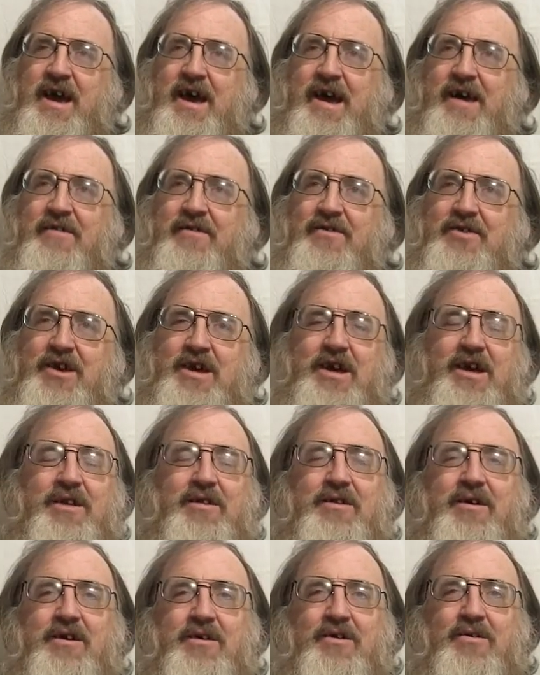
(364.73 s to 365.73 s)
And
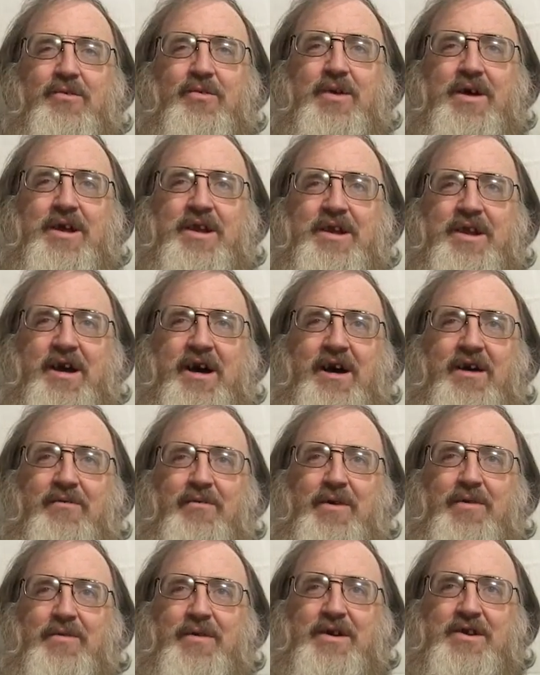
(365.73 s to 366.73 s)
then when
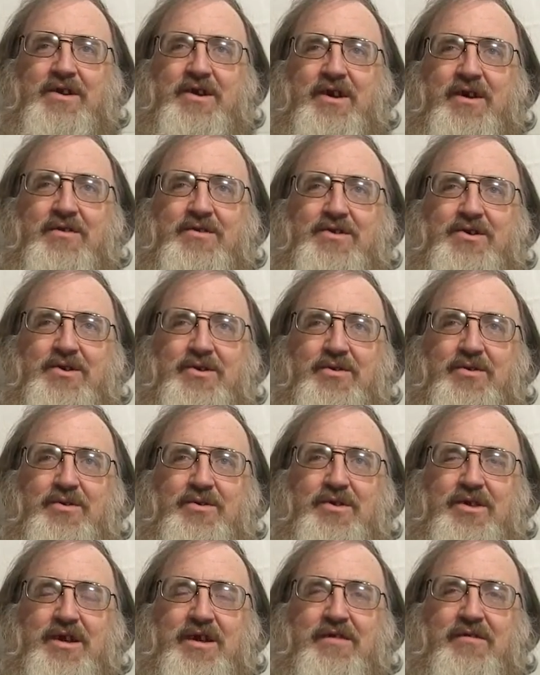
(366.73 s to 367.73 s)
we went to go
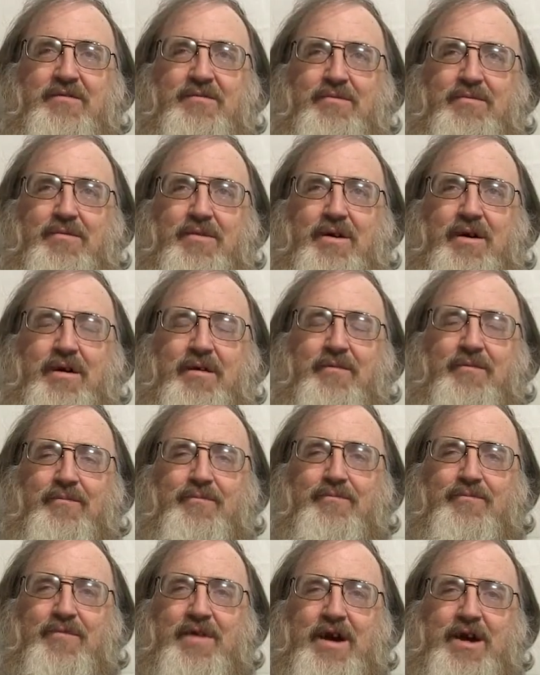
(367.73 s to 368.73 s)
to the
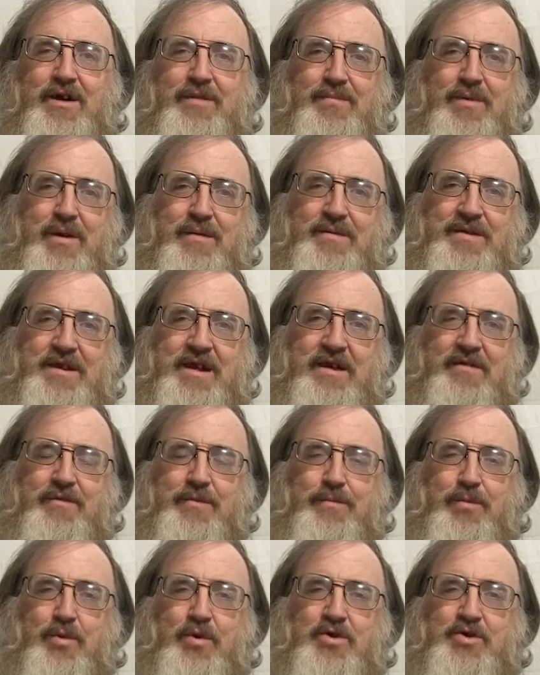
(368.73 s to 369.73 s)
fire department to have
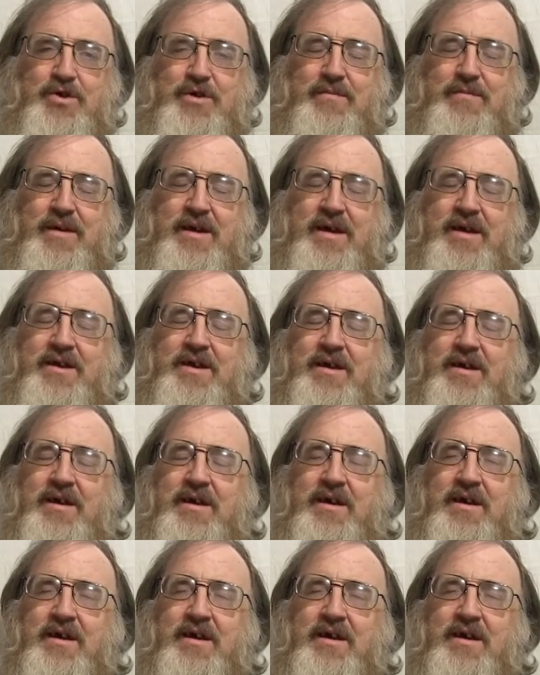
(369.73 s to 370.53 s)
the portrait made,